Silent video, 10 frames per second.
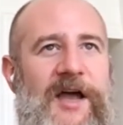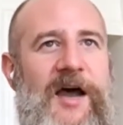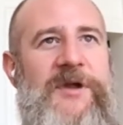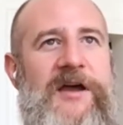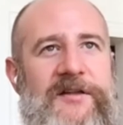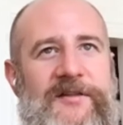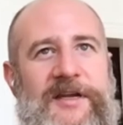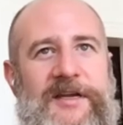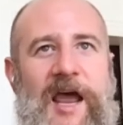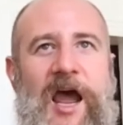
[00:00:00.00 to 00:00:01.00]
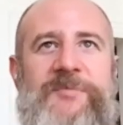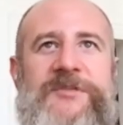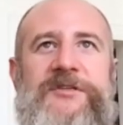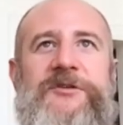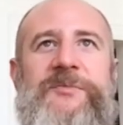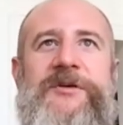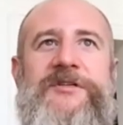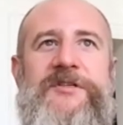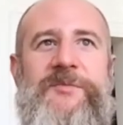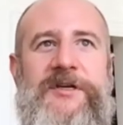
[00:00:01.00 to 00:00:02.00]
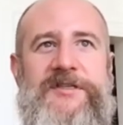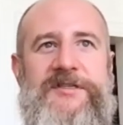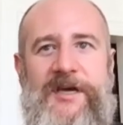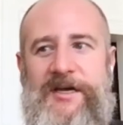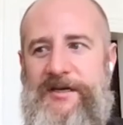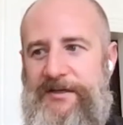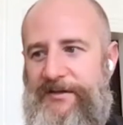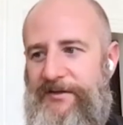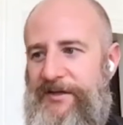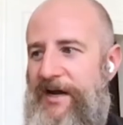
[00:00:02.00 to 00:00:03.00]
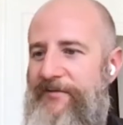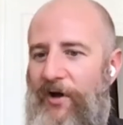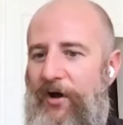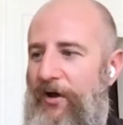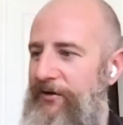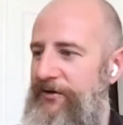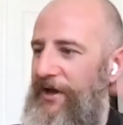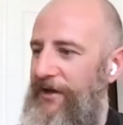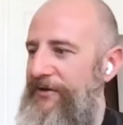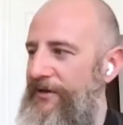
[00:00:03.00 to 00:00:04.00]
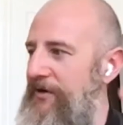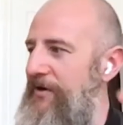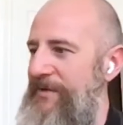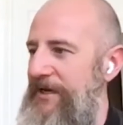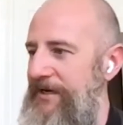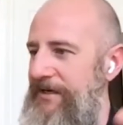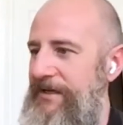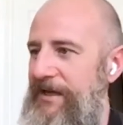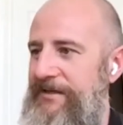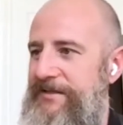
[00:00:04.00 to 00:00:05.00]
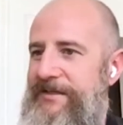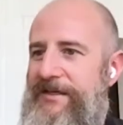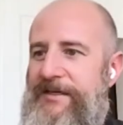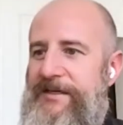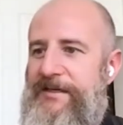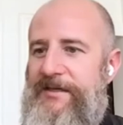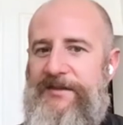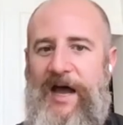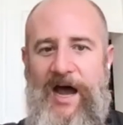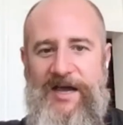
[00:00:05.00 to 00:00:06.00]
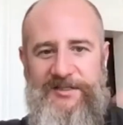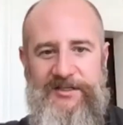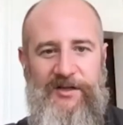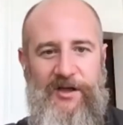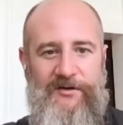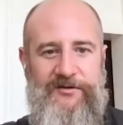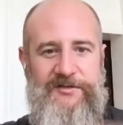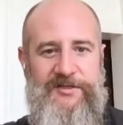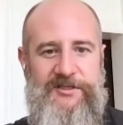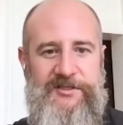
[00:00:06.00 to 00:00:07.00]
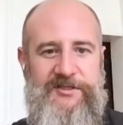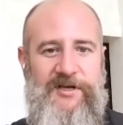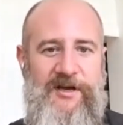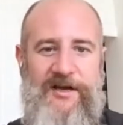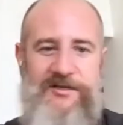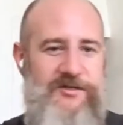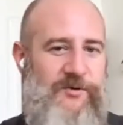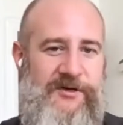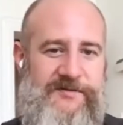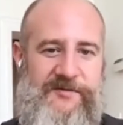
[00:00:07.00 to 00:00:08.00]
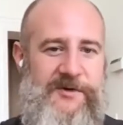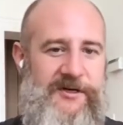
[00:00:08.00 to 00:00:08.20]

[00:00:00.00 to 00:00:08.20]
I'm not like an absolute person, but it's like kind of all or nothing. You know what I mean? And it's the highs and lows. Just like it just works for me.